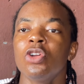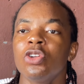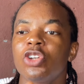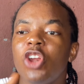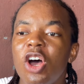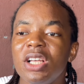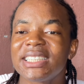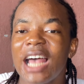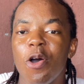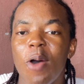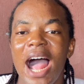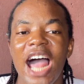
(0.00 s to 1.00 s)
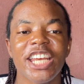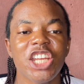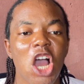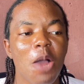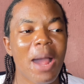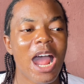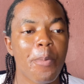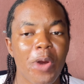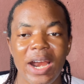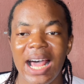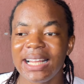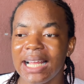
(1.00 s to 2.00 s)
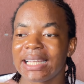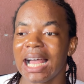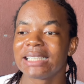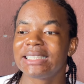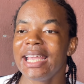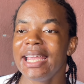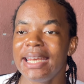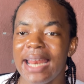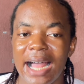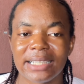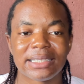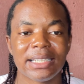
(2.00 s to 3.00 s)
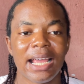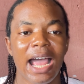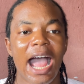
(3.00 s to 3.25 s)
Those are our Anioma brothers that are saying that